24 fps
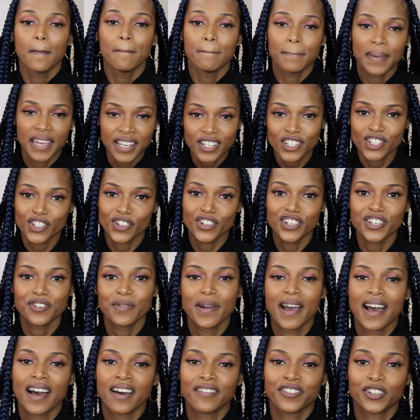make sure you
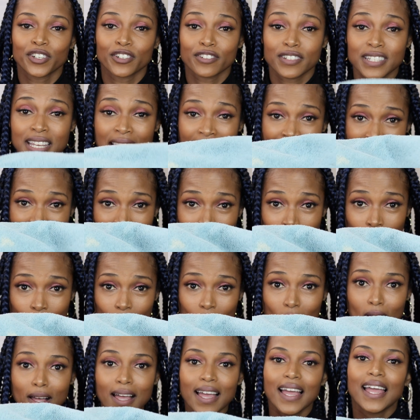have your
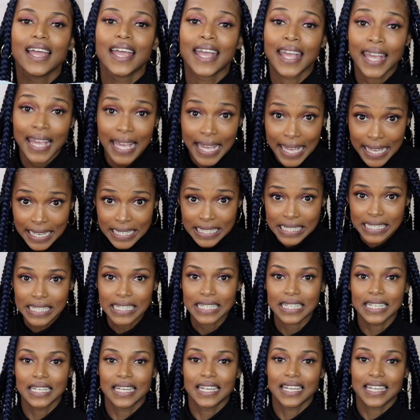towel handy.
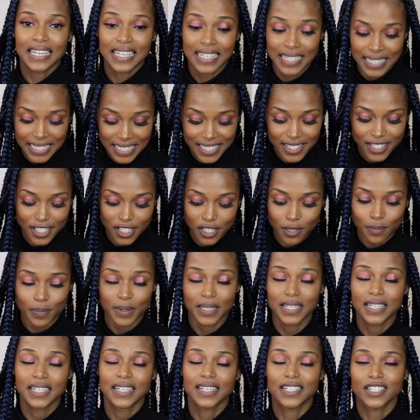It needs to
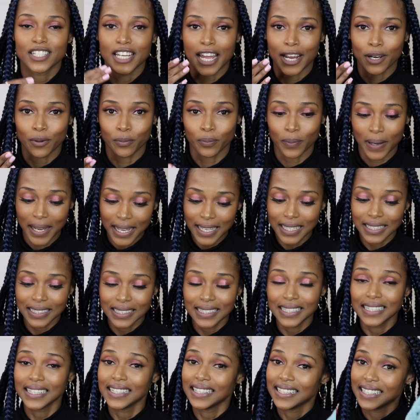be
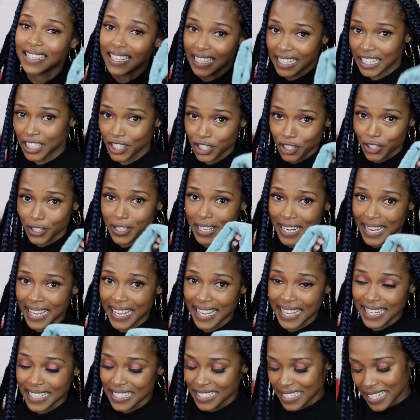directly in your
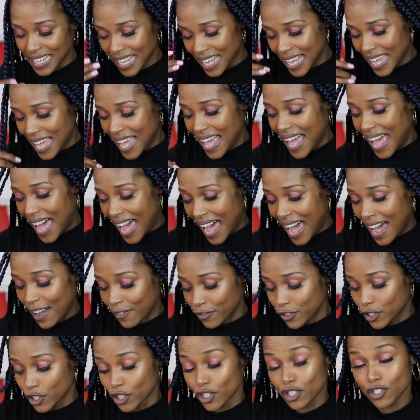hand
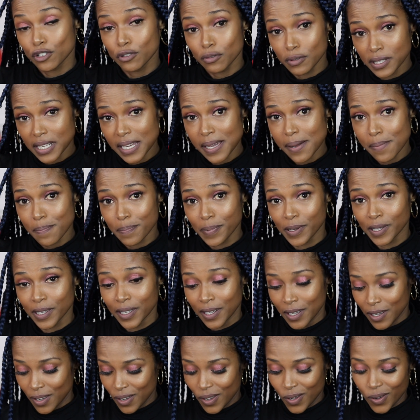after you dip,
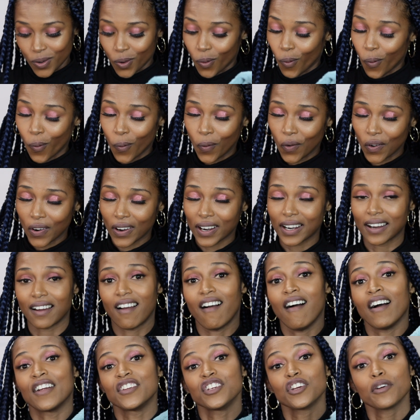or
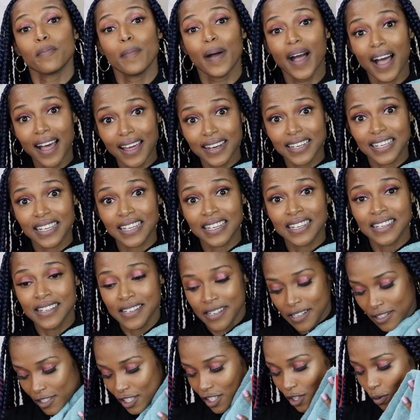on your body,
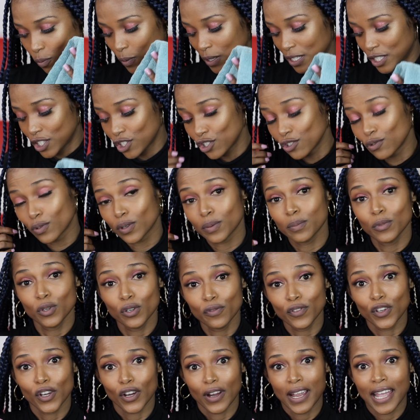so once you remove
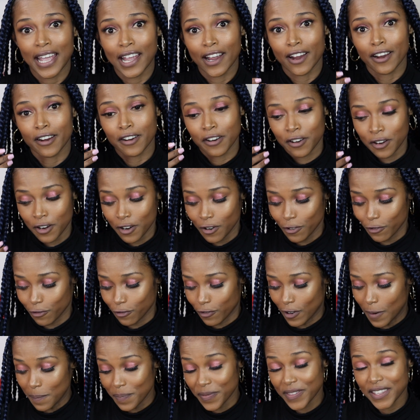your hair
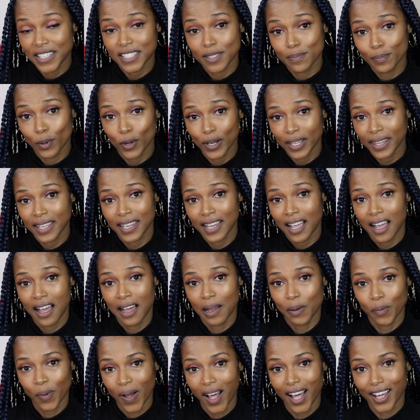from this boiling
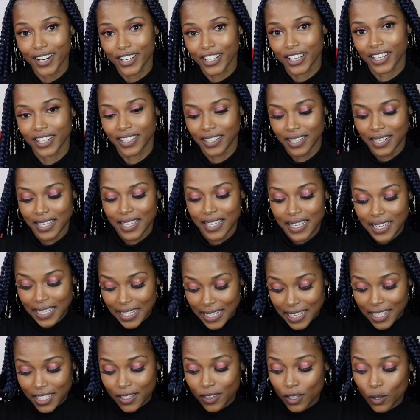hot water,
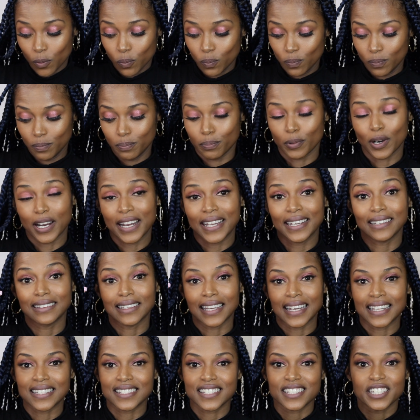the braid
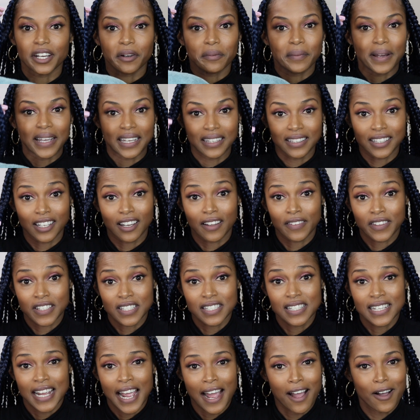lands directly on
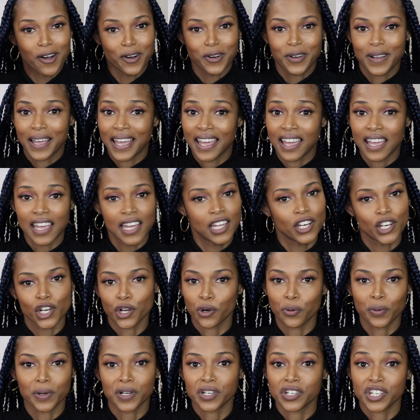this towel, okay, and
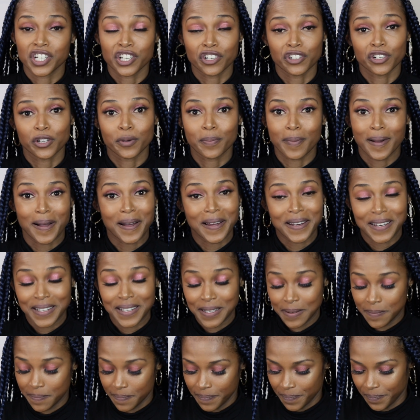nowhere near your body.
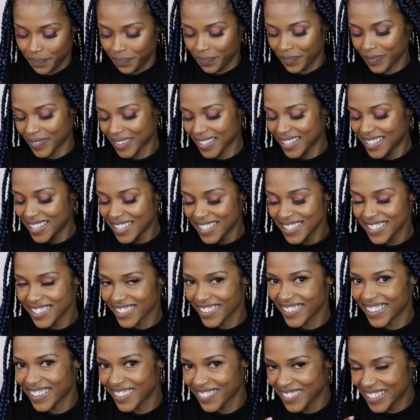So
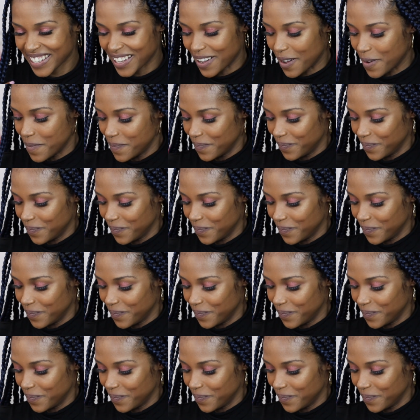here we go.